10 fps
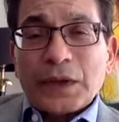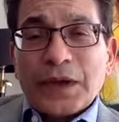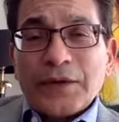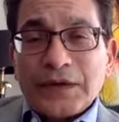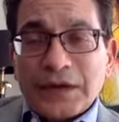
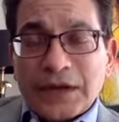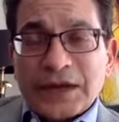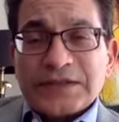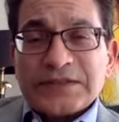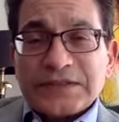I
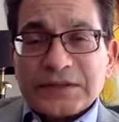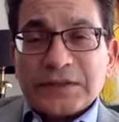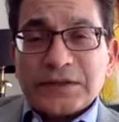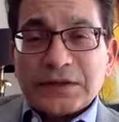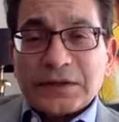realized
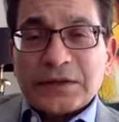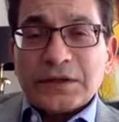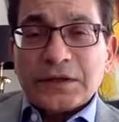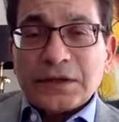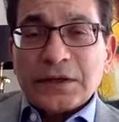
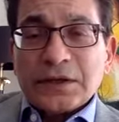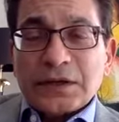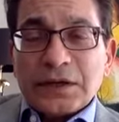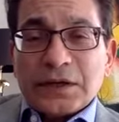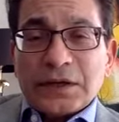
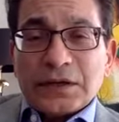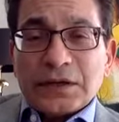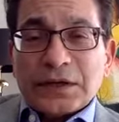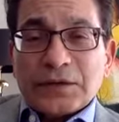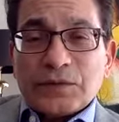
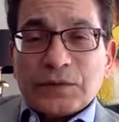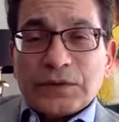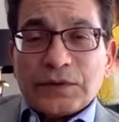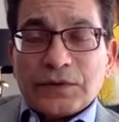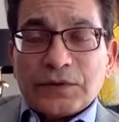that
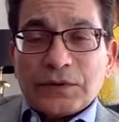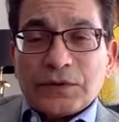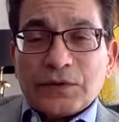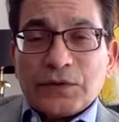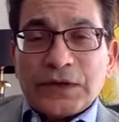with
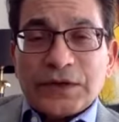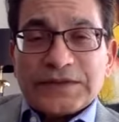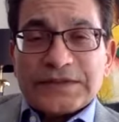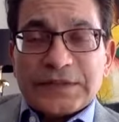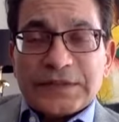3 other
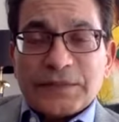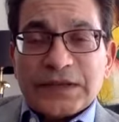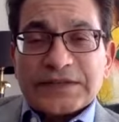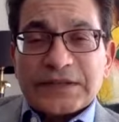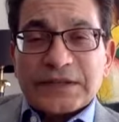
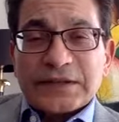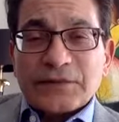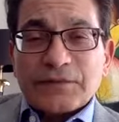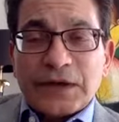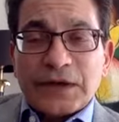siblings and a
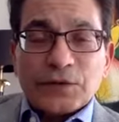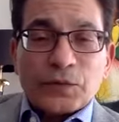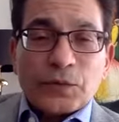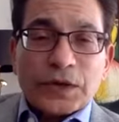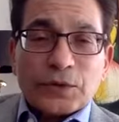father who
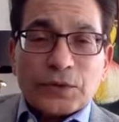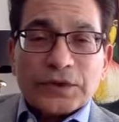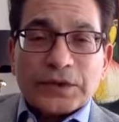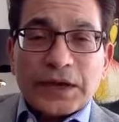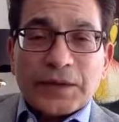worked all
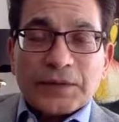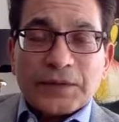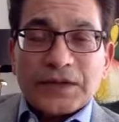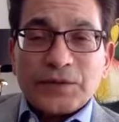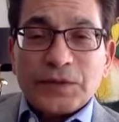the time,
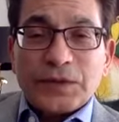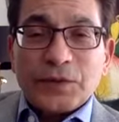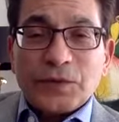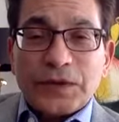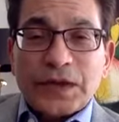that
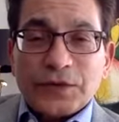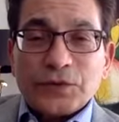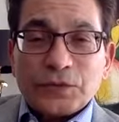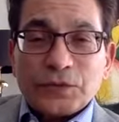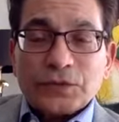we had
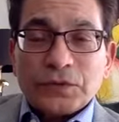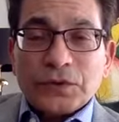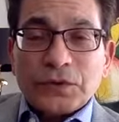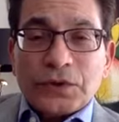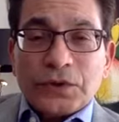to
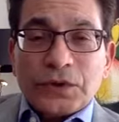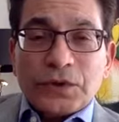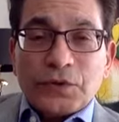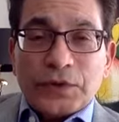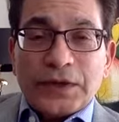
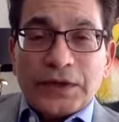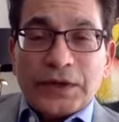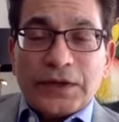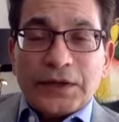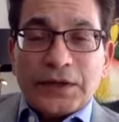
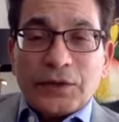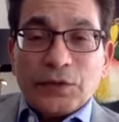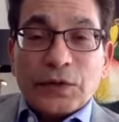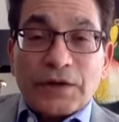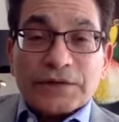really
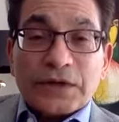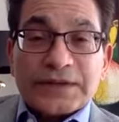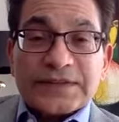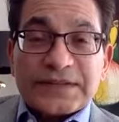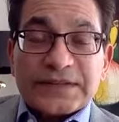look after
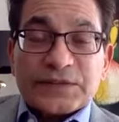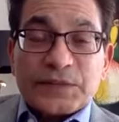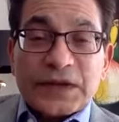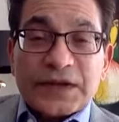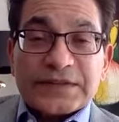ourselves,
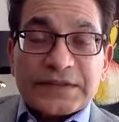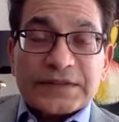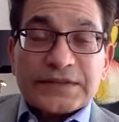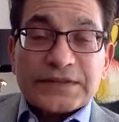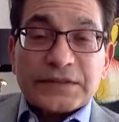bring
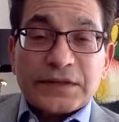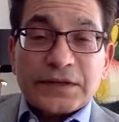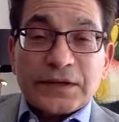ourselves